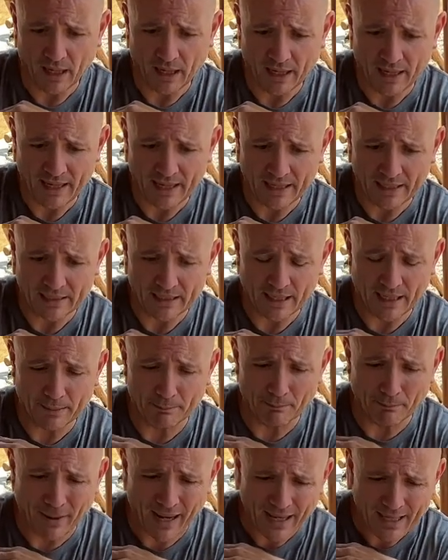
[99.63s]

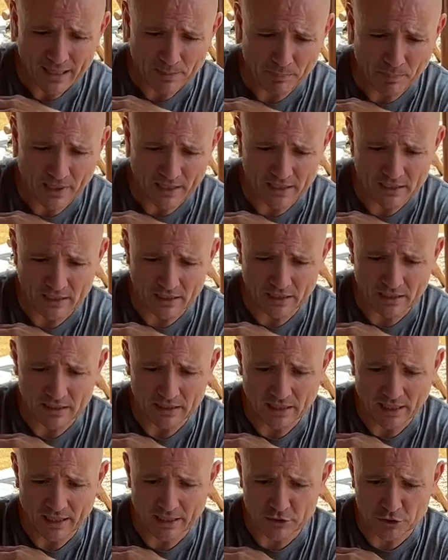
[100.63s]
In my opinion,
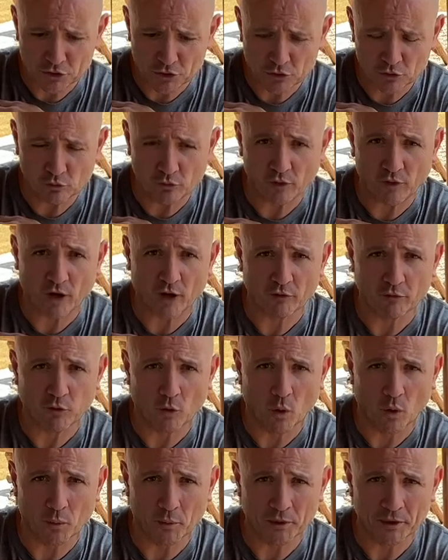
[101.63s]
it's too far
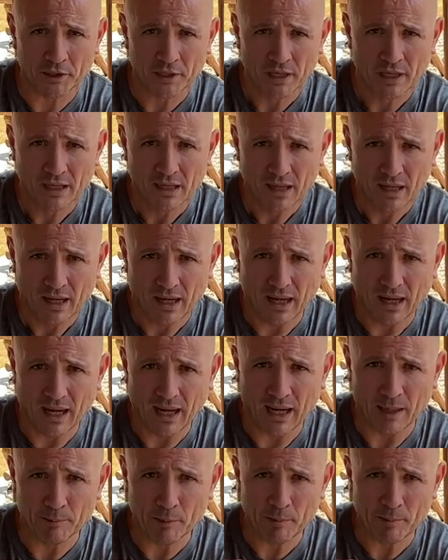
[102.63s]
forward.
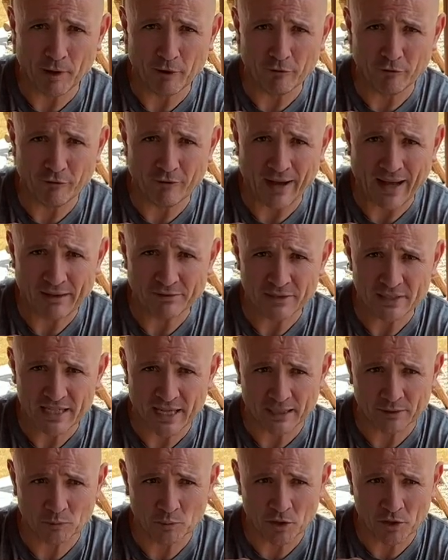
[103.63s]
I'm about
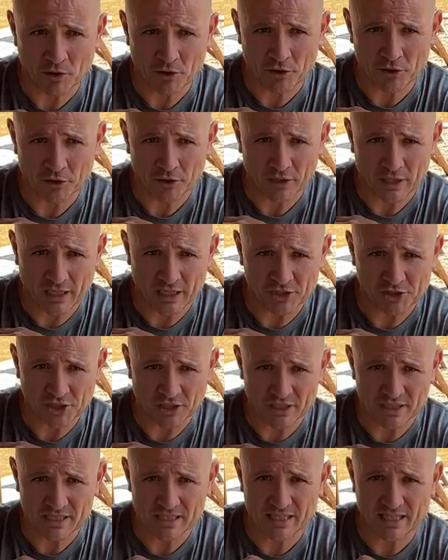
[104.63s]
5'10" with a 30-inch
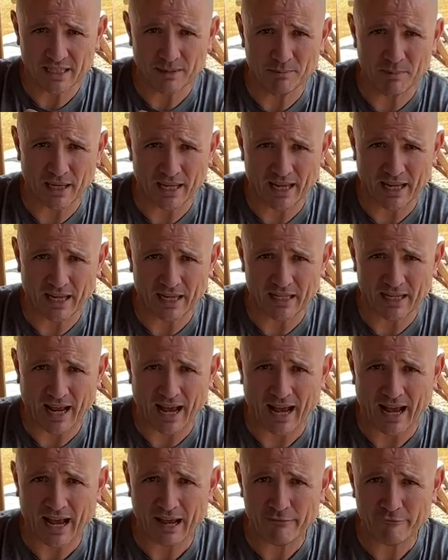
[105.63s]
inseam, and
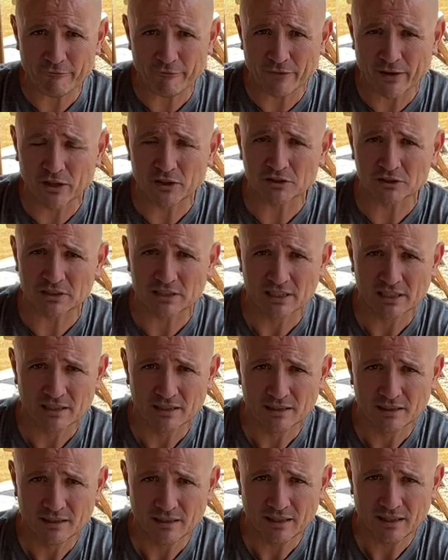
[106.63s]
I felt
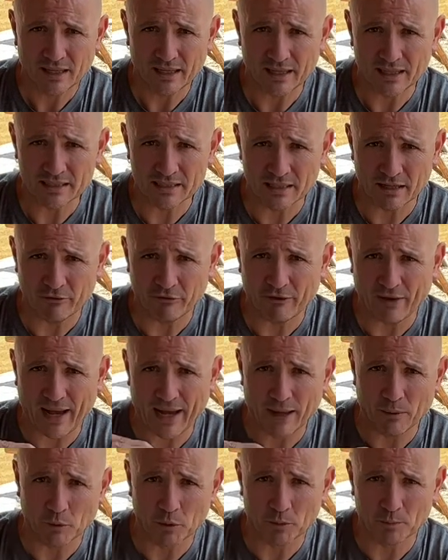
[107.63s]
as if
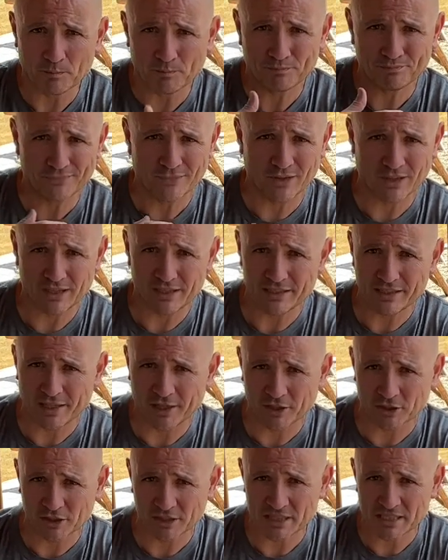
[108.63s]
I were
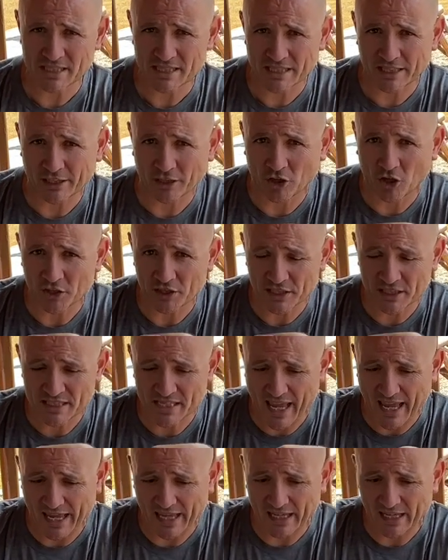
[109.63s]
nearly sitting on the
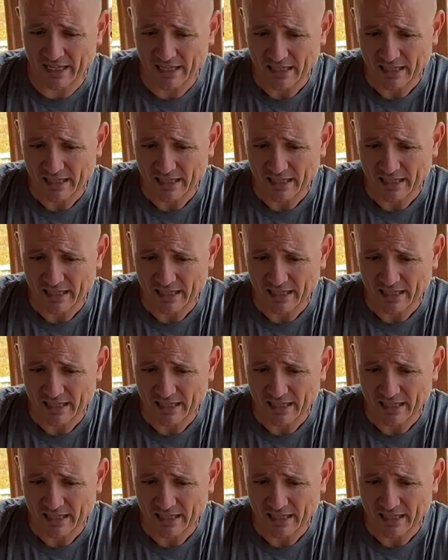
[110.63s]
tank.